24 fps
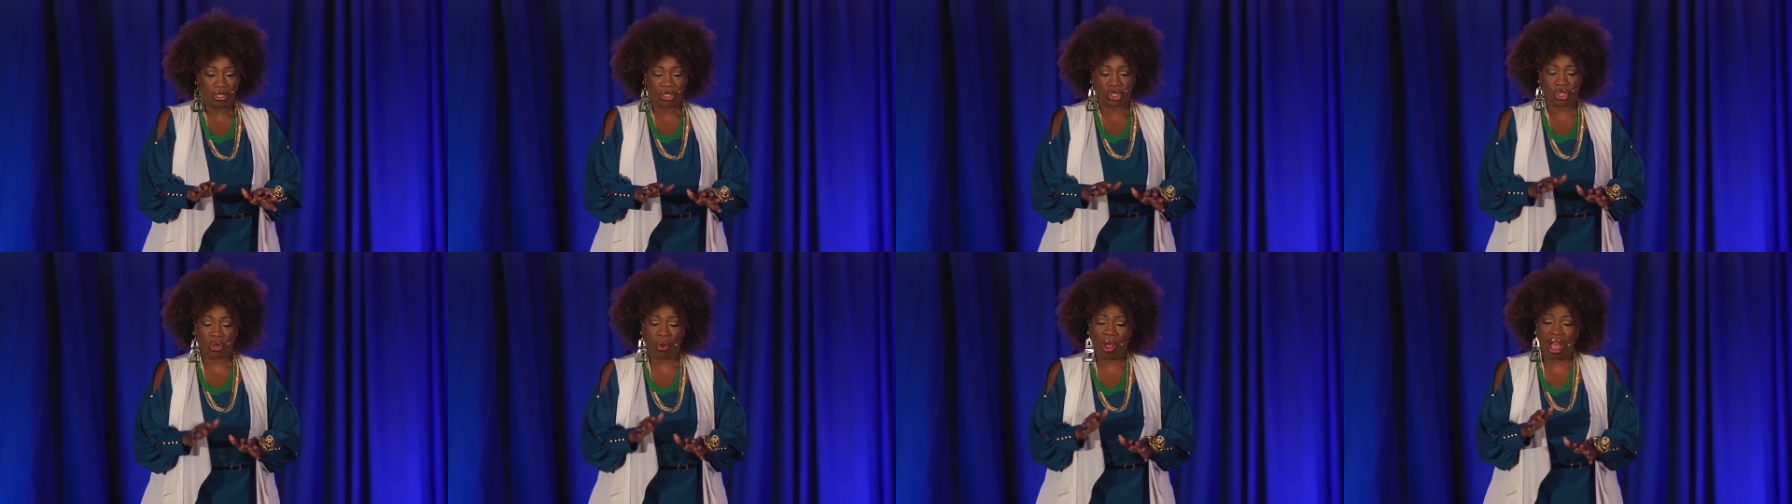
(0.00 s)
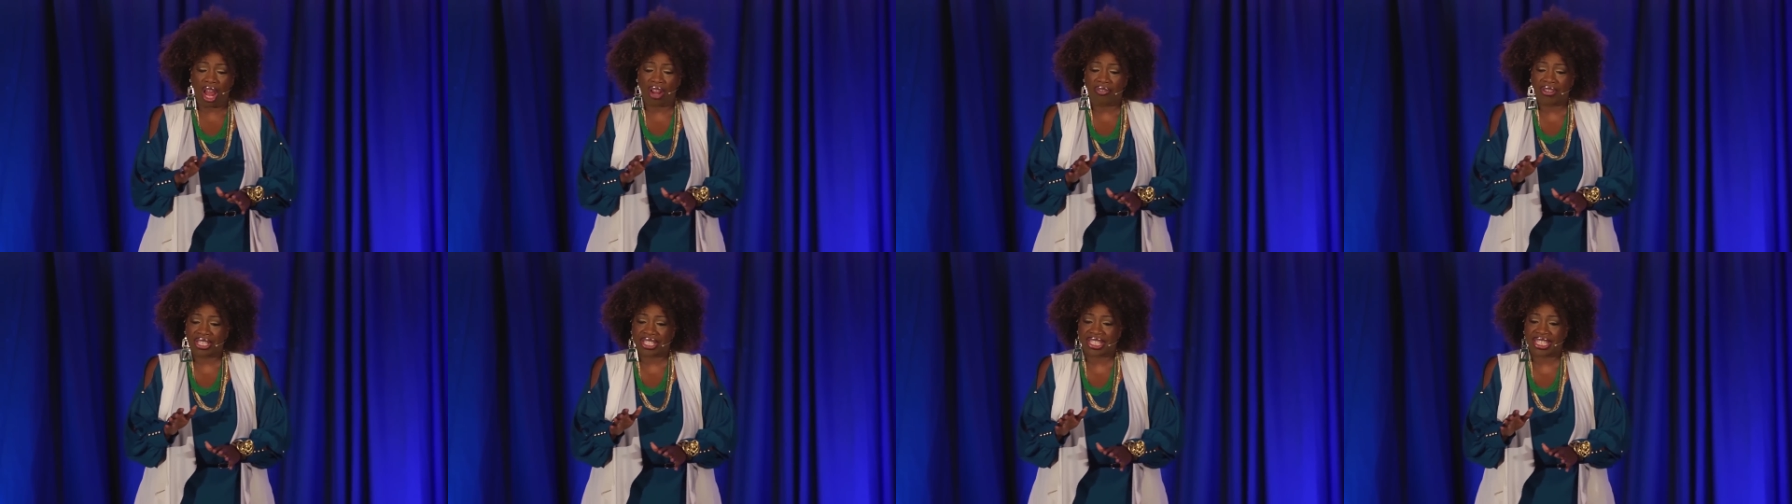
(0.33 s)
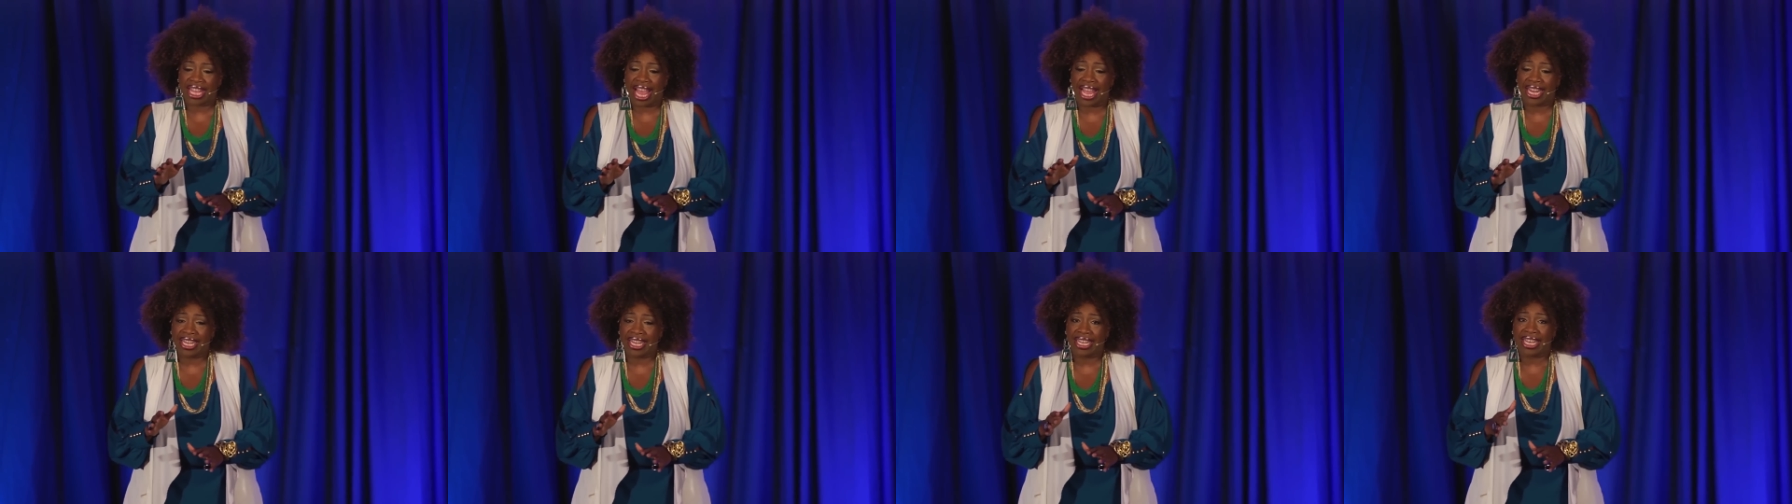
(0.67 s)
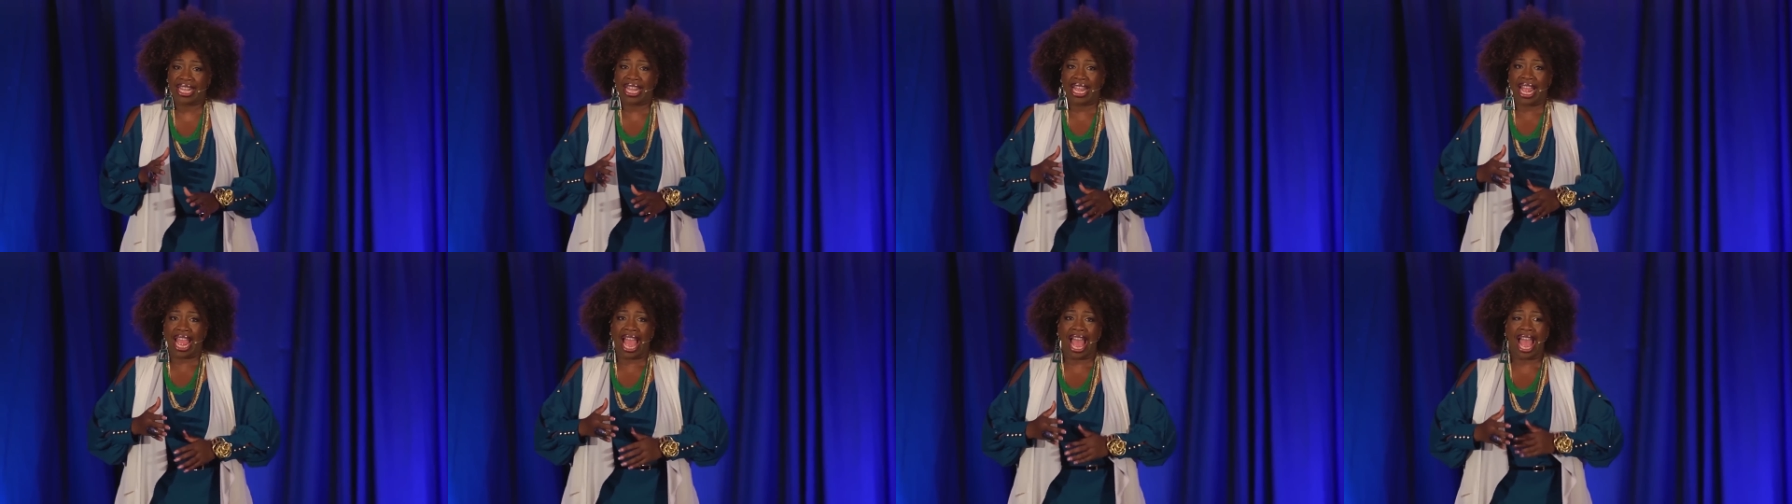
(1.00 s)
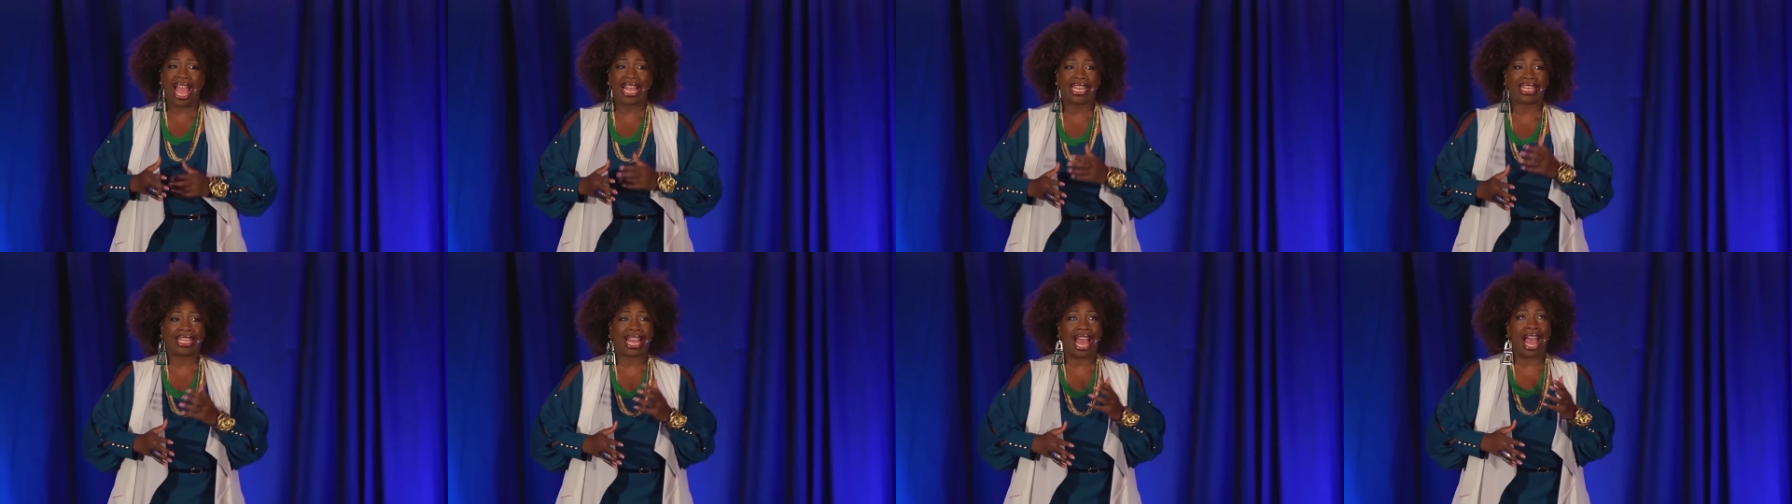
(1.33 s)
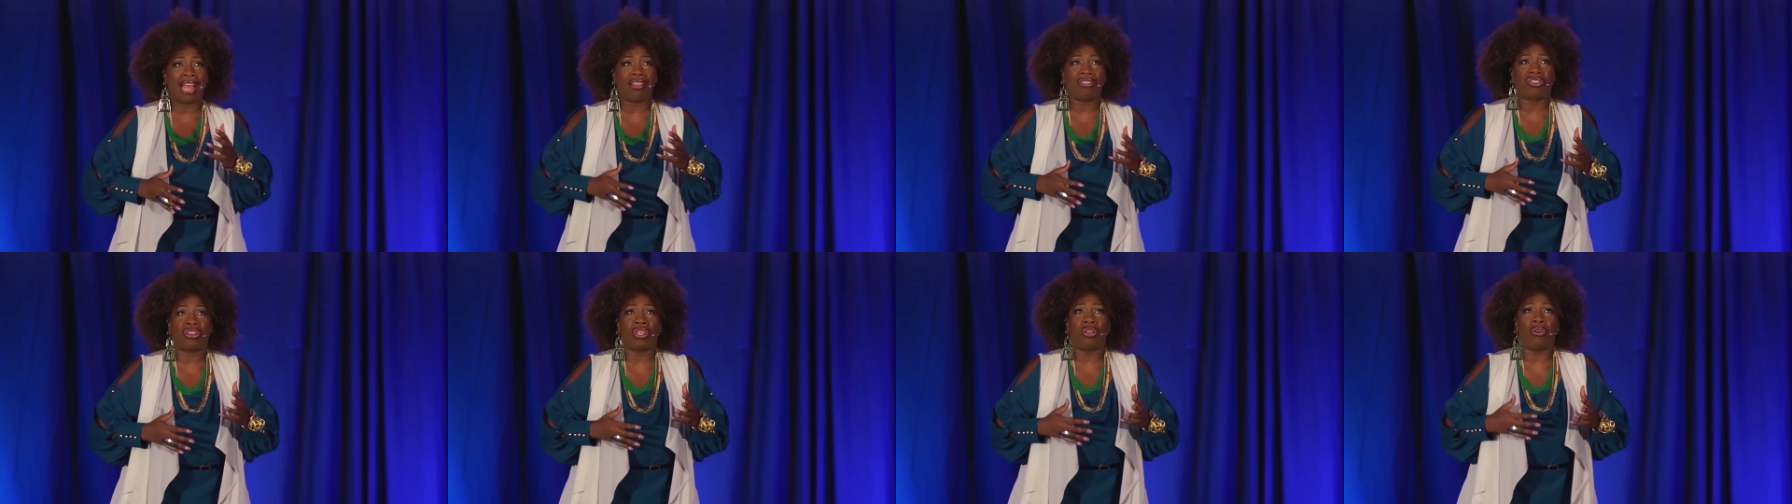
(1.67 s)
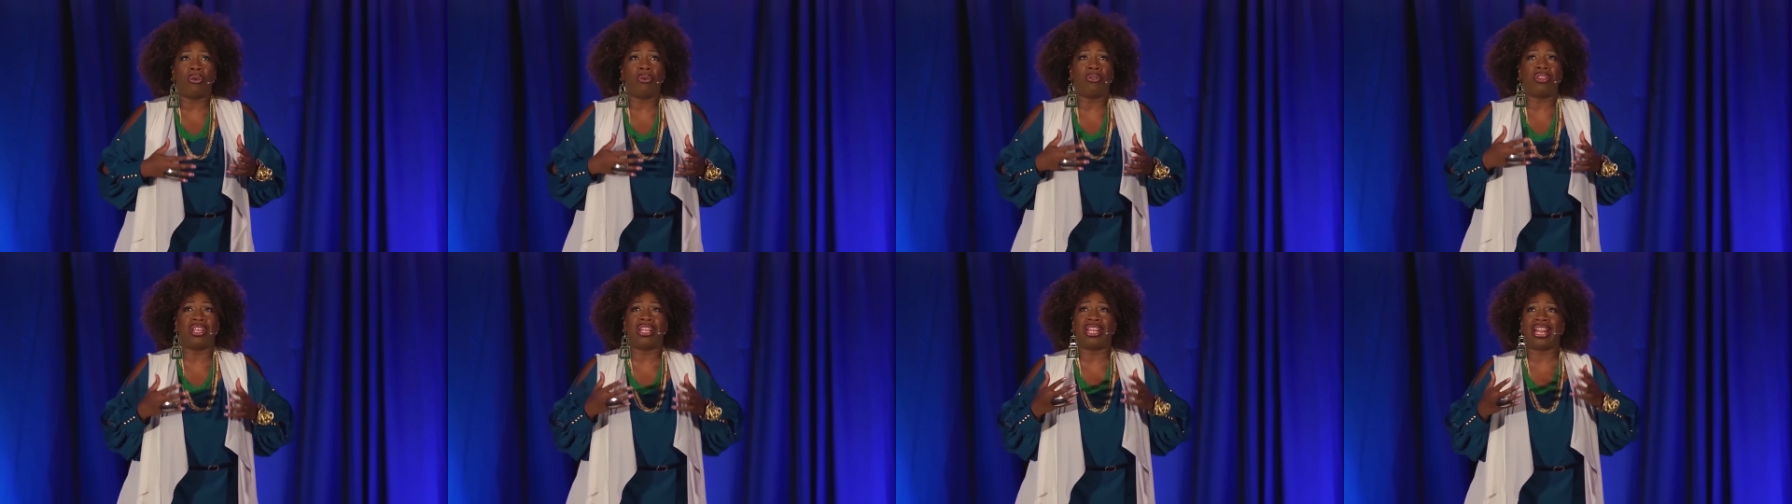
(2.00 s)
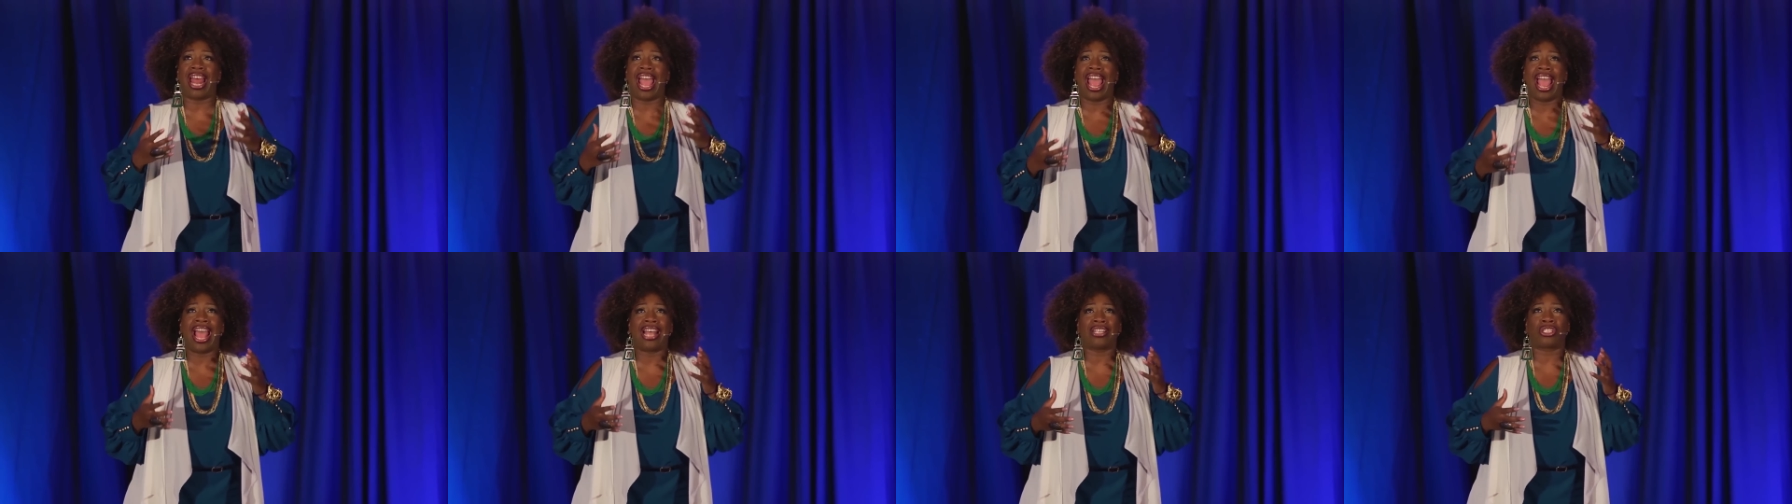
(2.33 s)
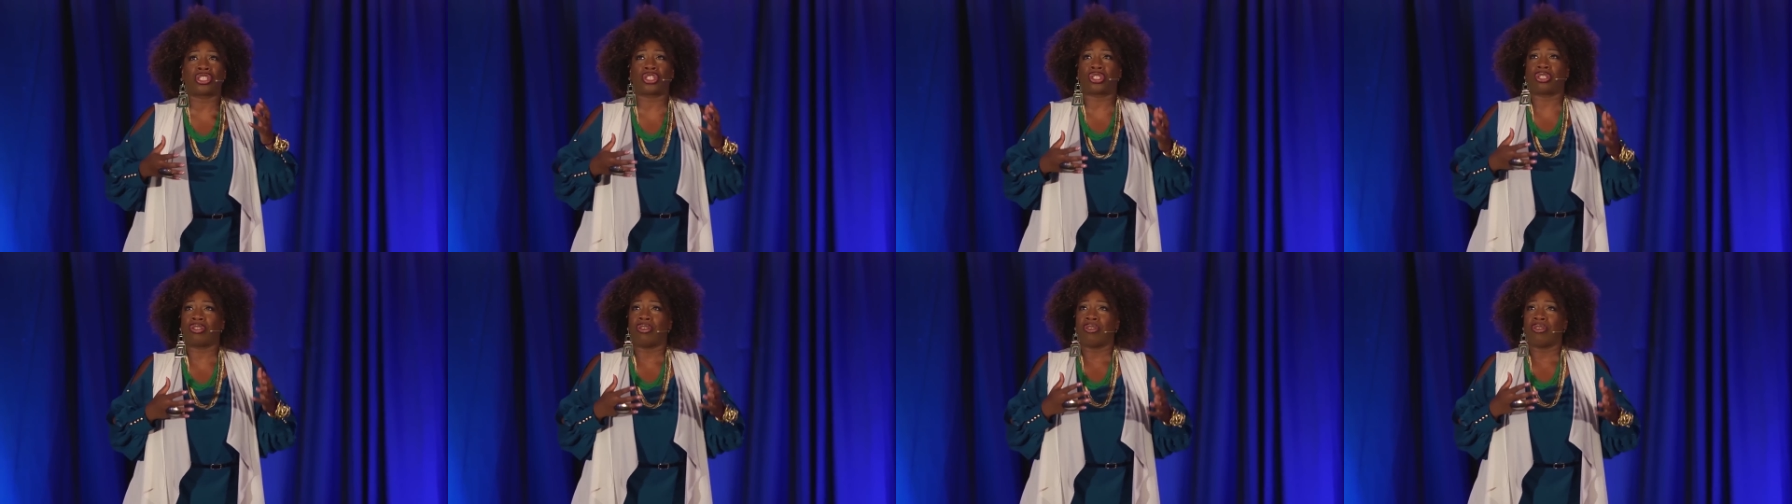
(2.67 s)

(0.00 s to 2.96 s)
So all of a sudden, I had gotten through the last,